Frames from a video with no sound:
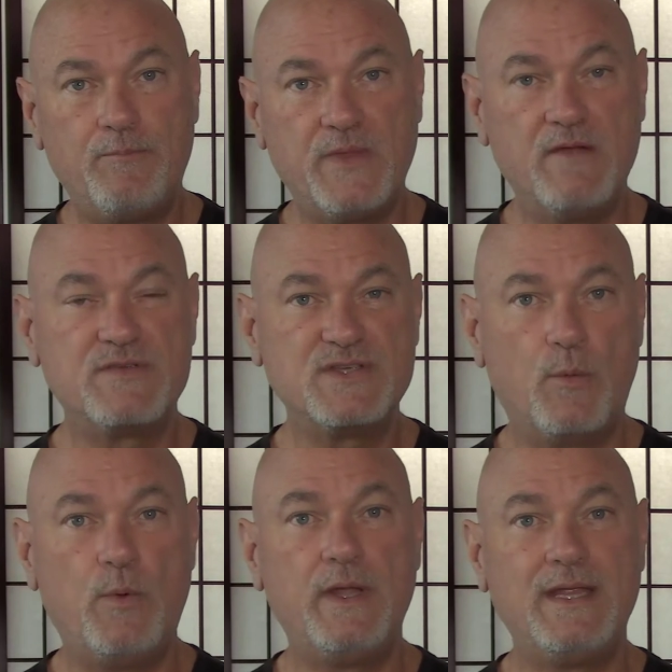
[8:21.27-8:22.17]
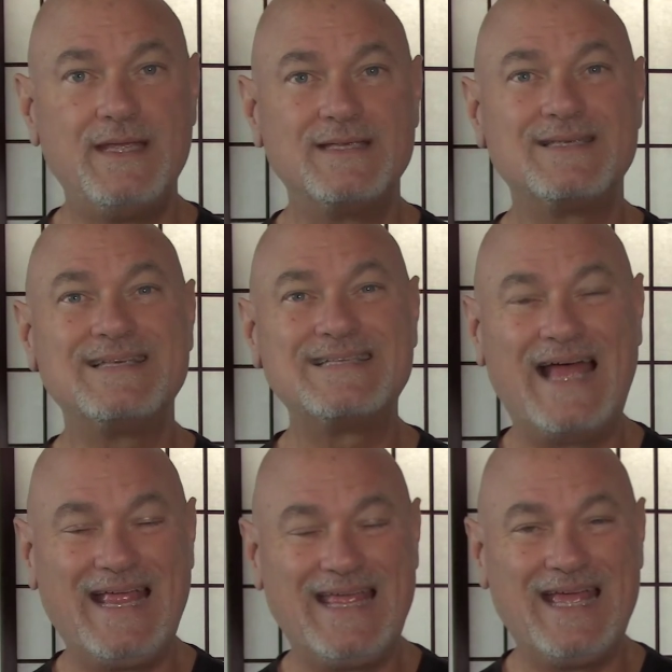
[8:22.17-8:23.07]
if someone is
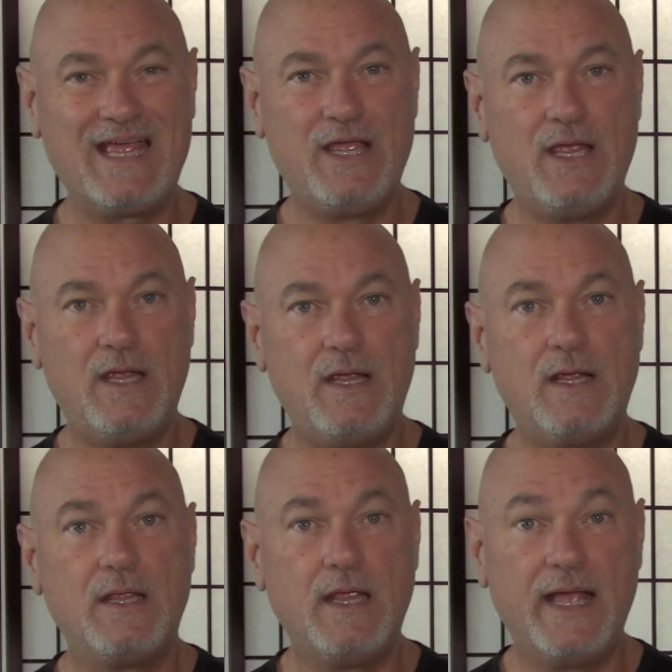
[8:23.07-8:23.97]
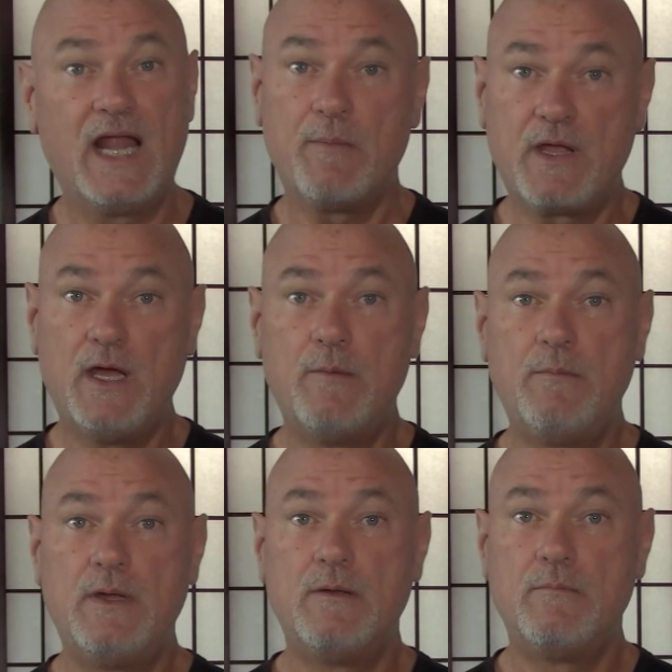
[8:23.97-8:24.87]
psychic, you got to
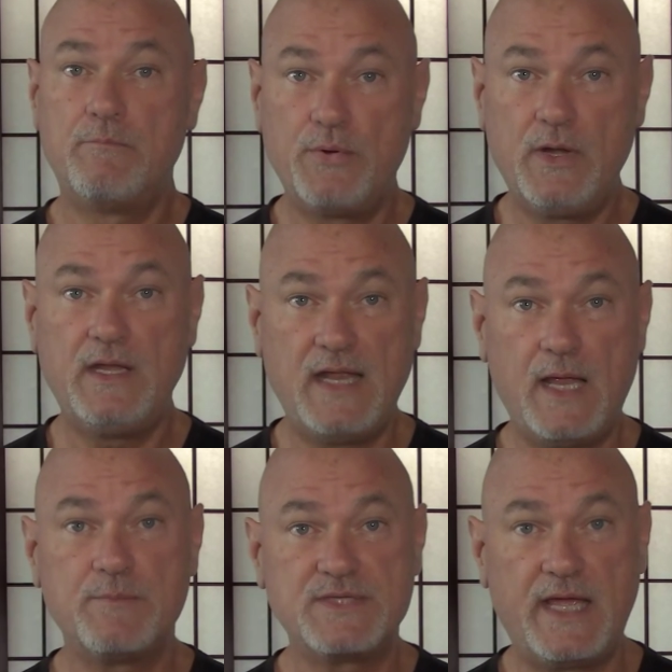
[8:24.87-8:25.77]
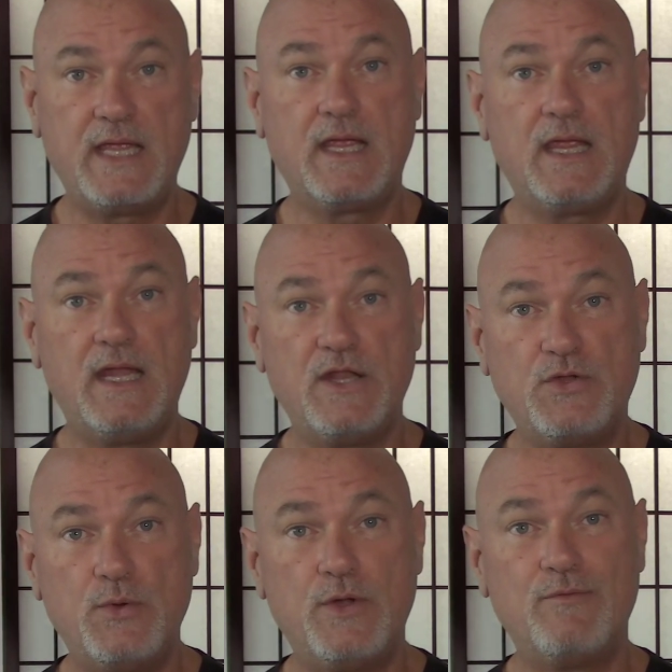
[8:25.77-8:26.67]
become pretty damn psychic and
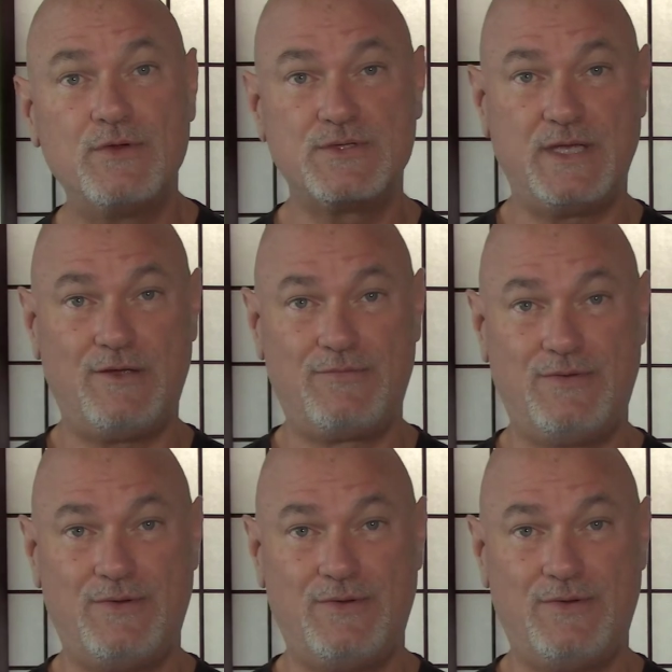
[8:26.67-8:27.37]
intuitive yourself.